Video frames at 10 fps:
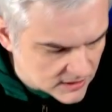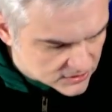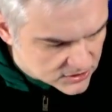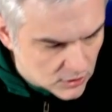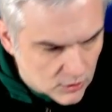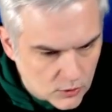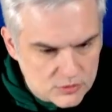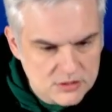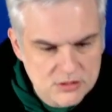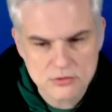And
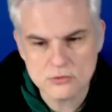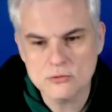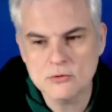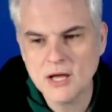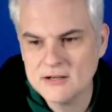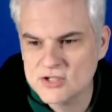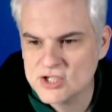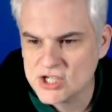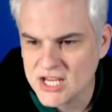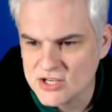so to kind of
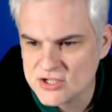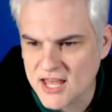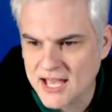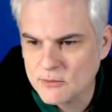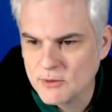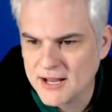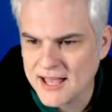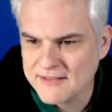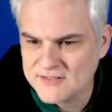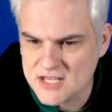change that, what I
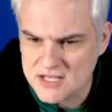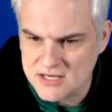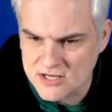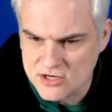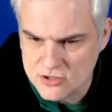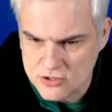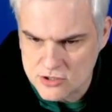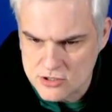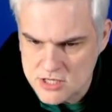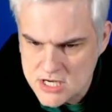have done
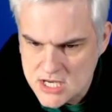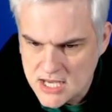here